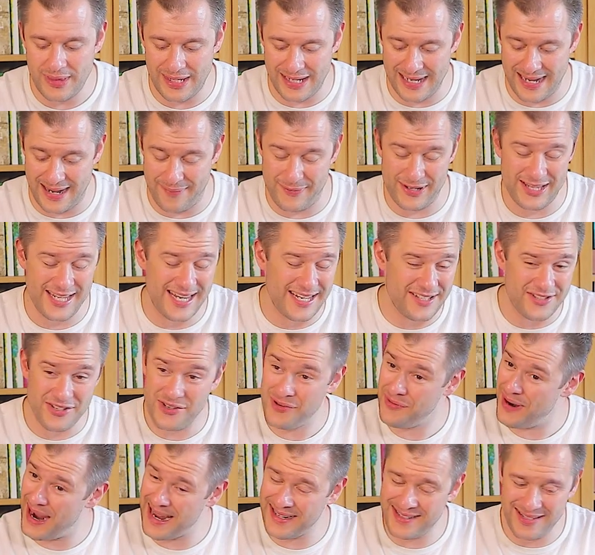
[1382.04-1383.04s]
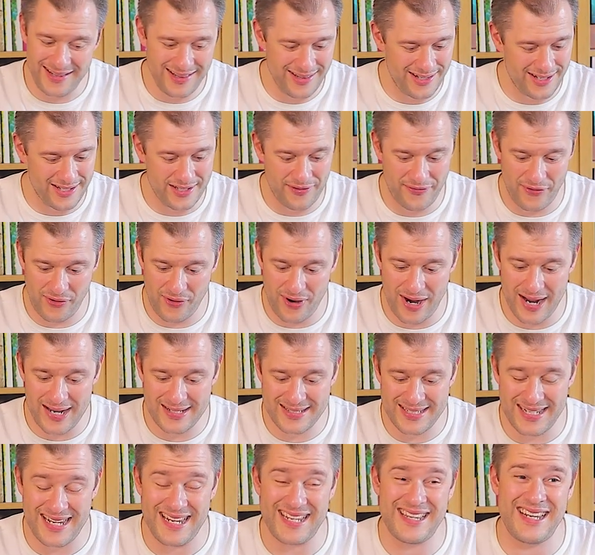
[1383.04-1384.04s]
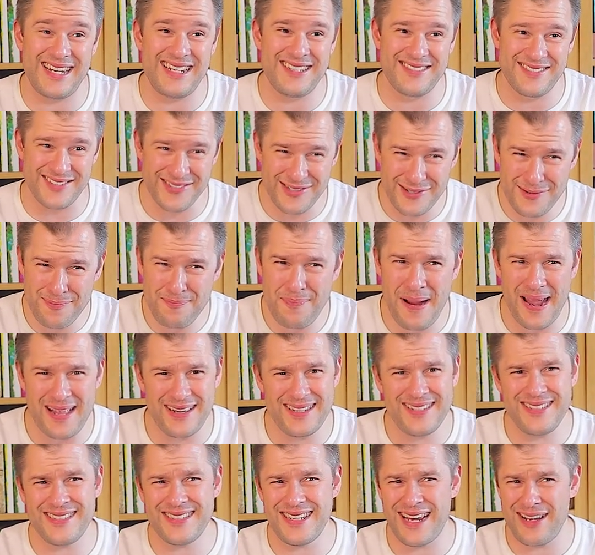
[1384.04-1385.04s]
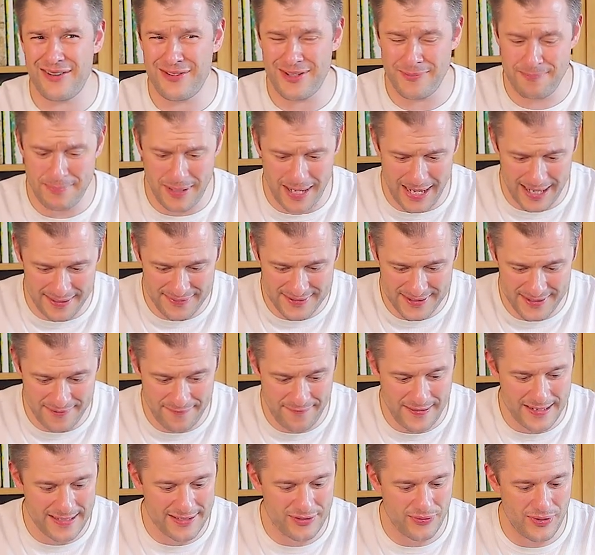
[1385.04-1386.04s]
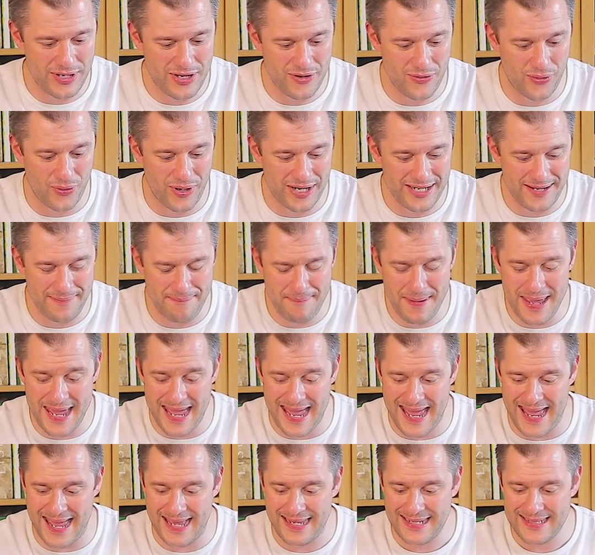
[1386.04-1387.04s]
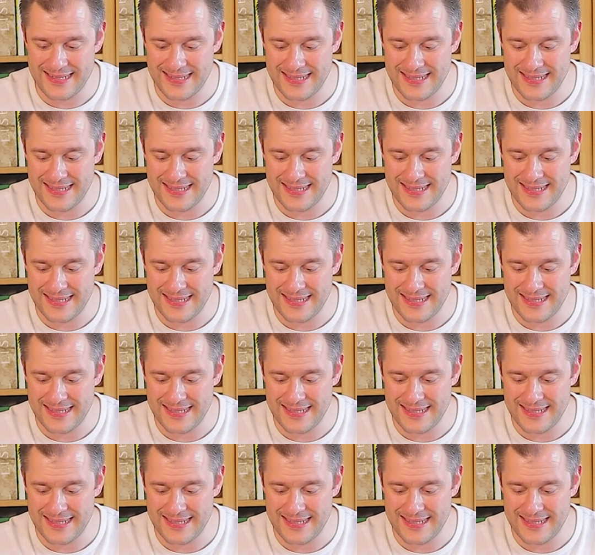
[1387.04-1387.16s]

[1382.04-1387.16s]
I mean, they do add a lot of variety, and they do balance out the paths to victory quite a bit.